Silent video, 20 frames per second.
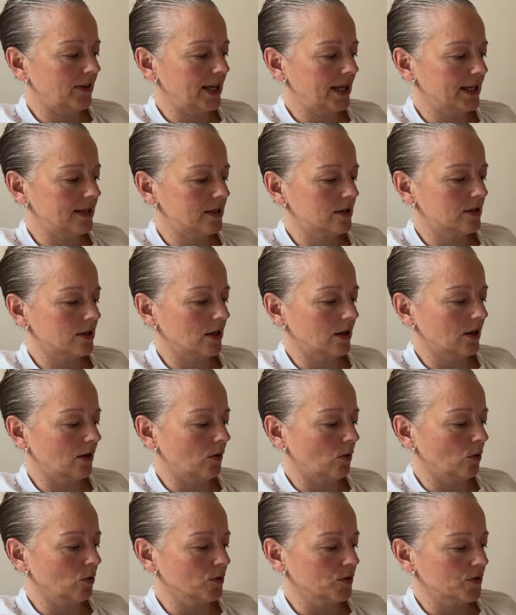This
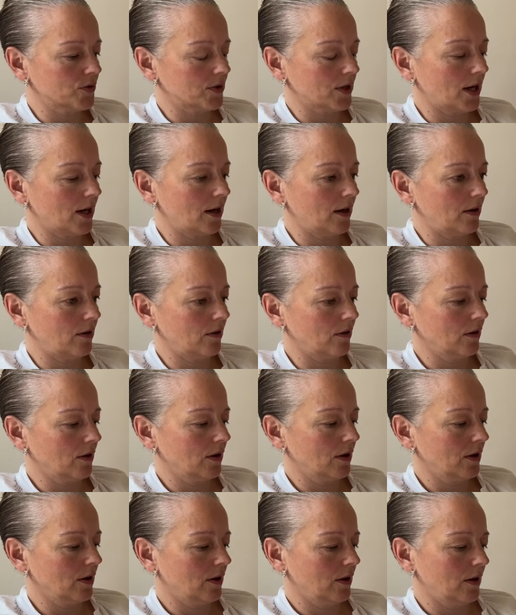also,
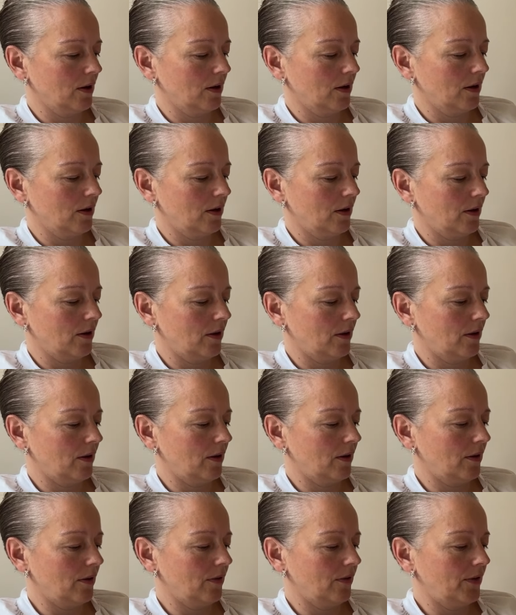
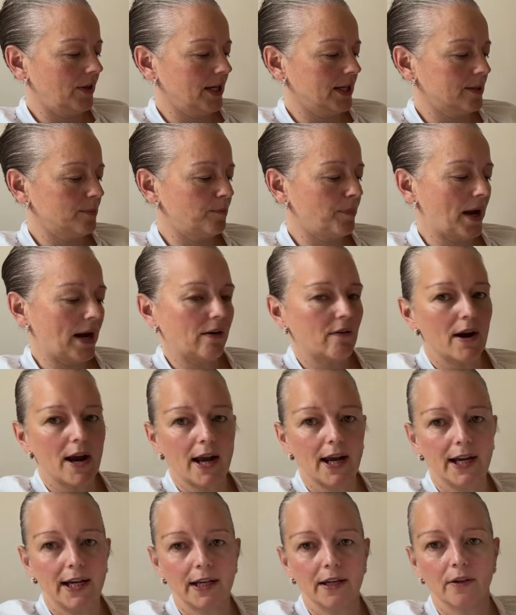this
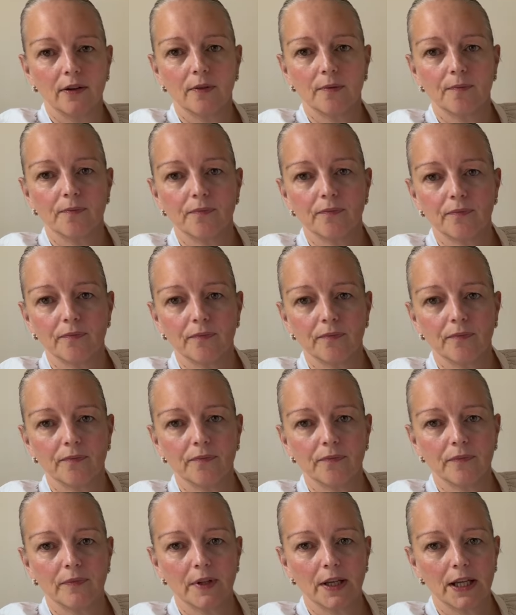beret
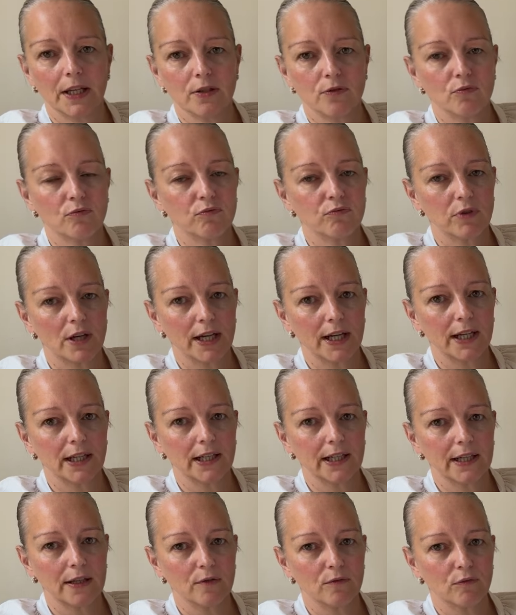is
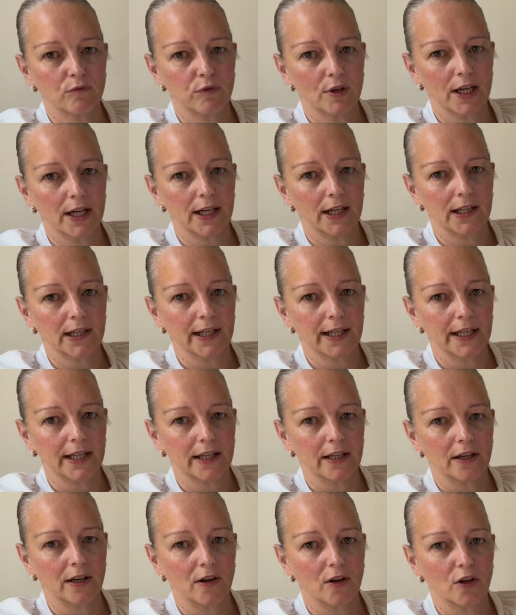really,
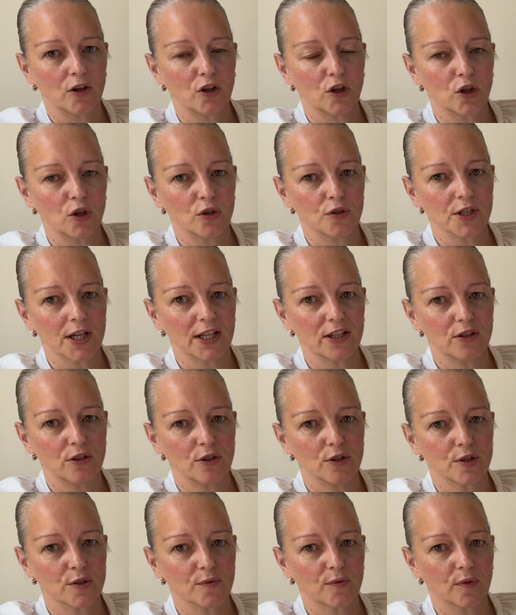really good and
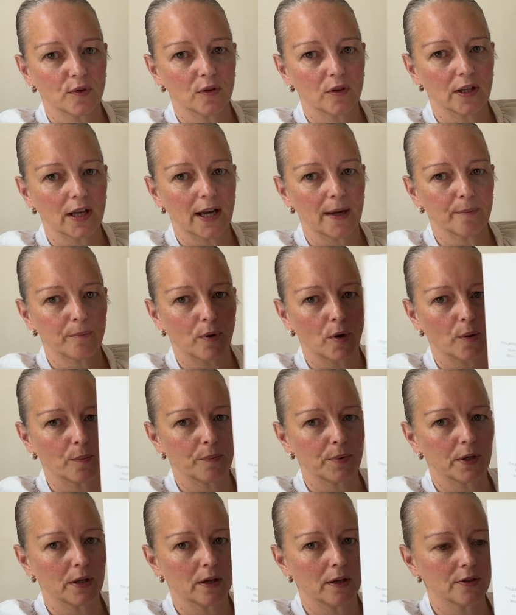useful and
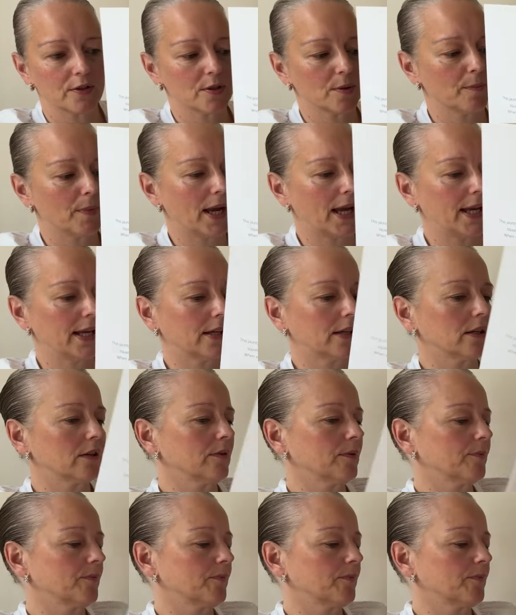popular to make.